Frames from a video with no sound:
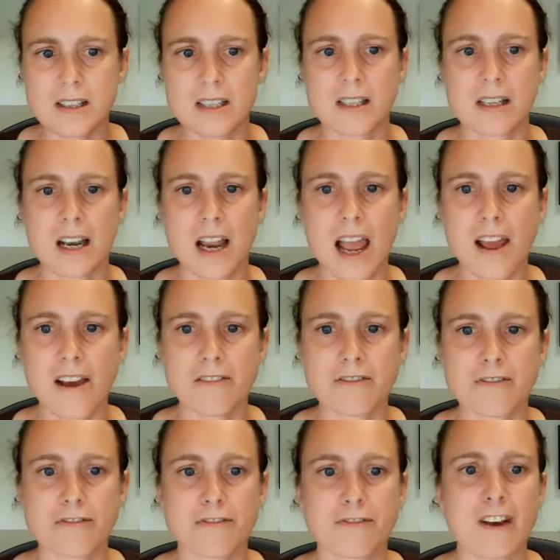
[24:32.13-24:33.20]
to have
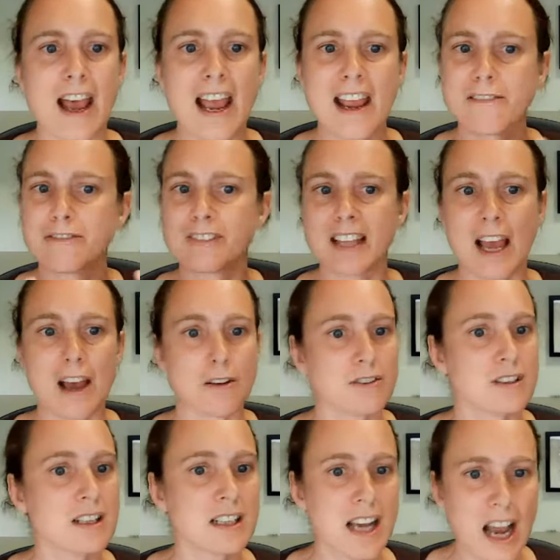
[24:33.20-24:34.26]

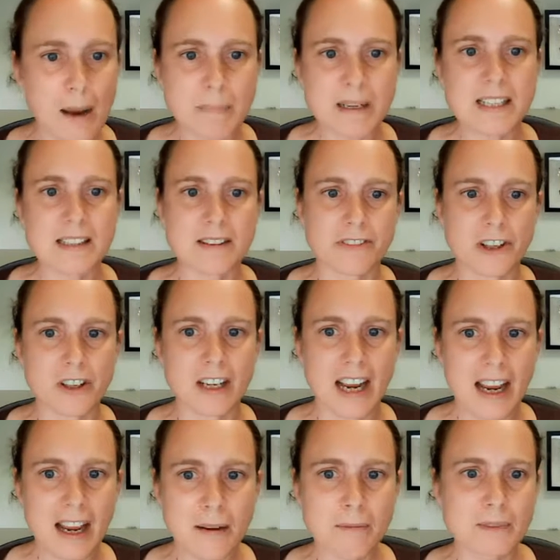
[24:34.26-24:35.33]
5,000 copies of your
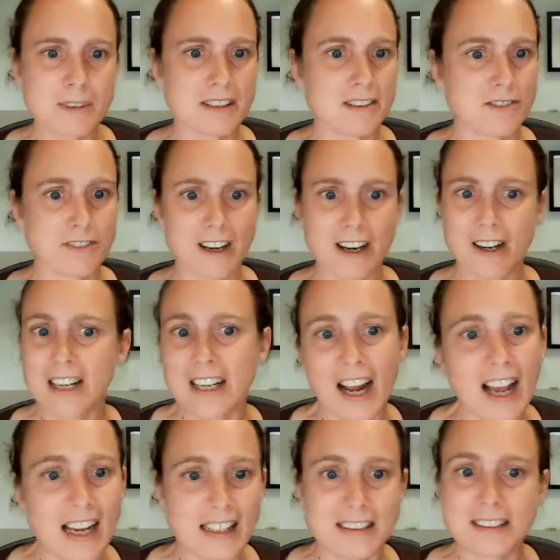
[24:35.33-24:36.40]
games is very
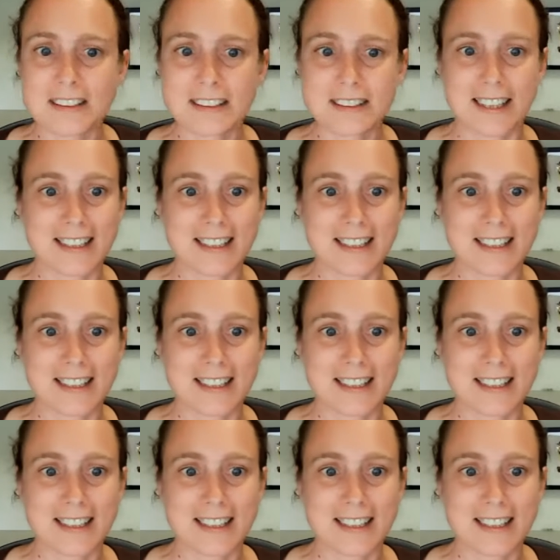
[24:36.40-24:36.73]
nice.